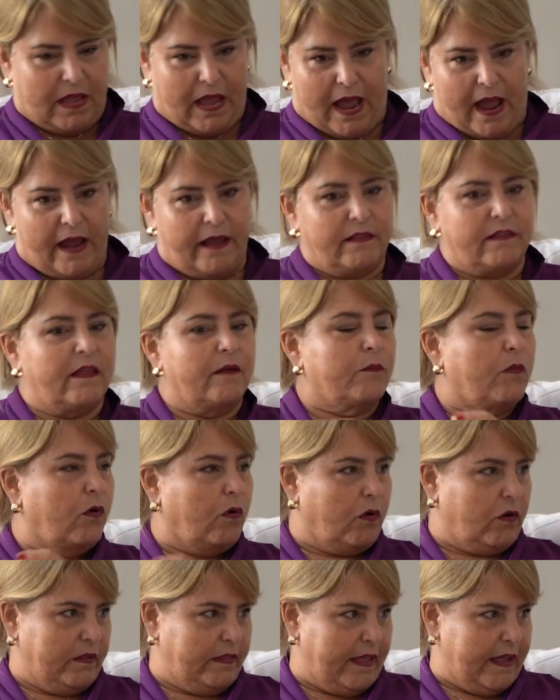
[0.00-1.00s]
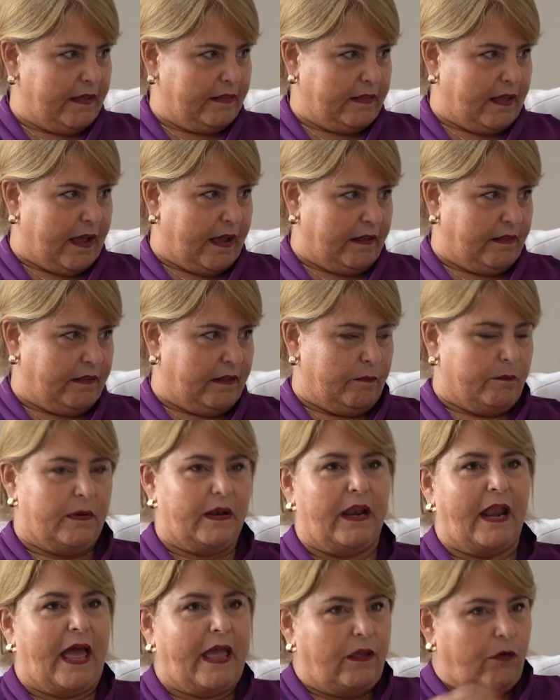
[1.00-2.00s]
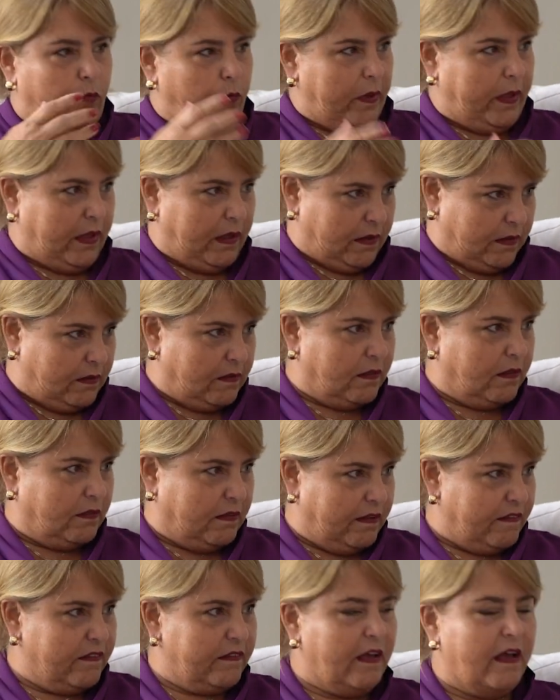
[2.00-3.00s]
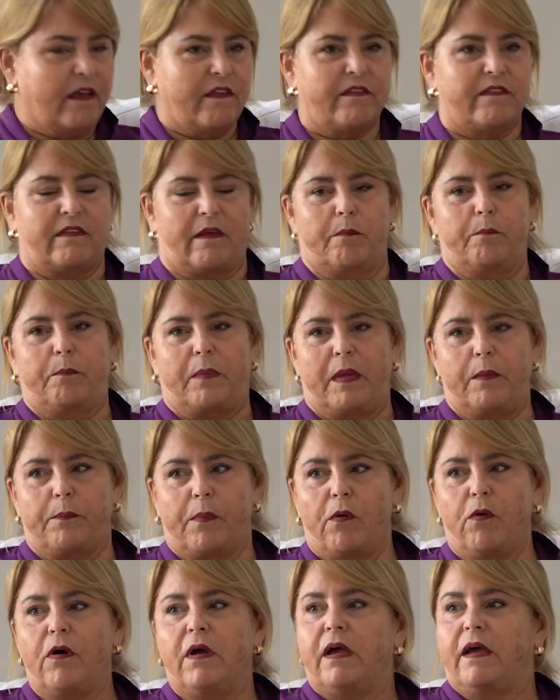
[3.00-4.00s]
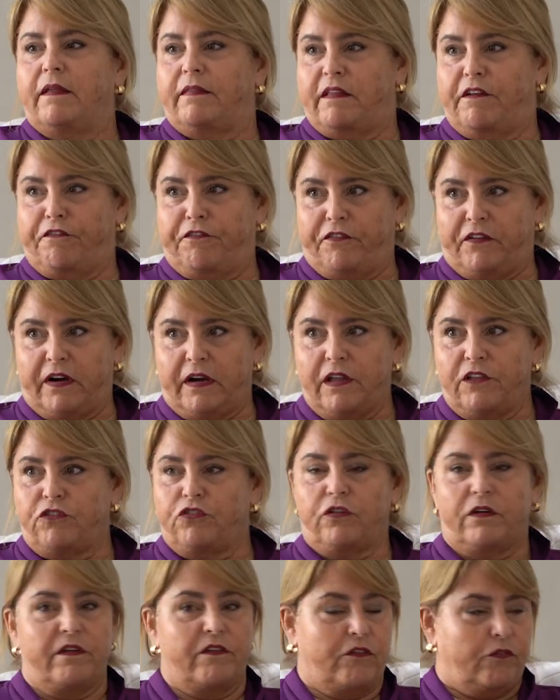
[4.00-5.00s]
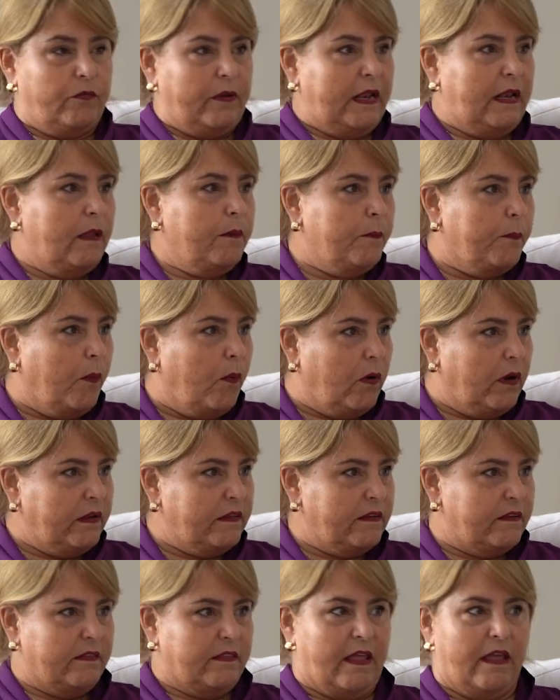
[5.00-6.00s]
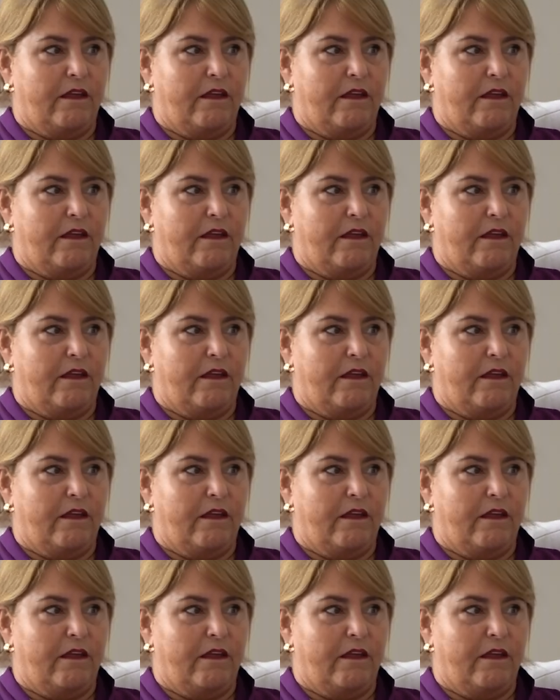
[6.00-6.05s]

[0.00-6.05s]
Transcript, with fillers: item or that item. Like we discussed, some people, the furniture is really important.